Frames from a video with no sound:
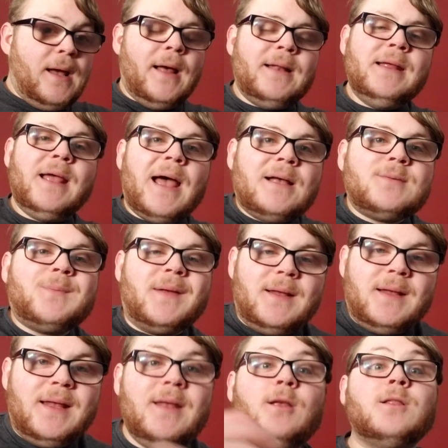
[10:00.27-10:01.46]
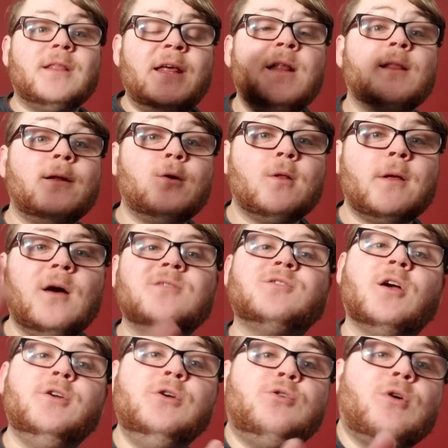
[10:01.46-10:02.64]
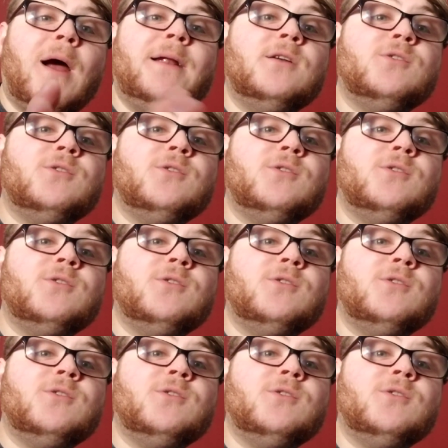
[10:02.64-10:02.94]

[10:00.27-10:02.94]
And he asked me, he literally goes, "Are you trying to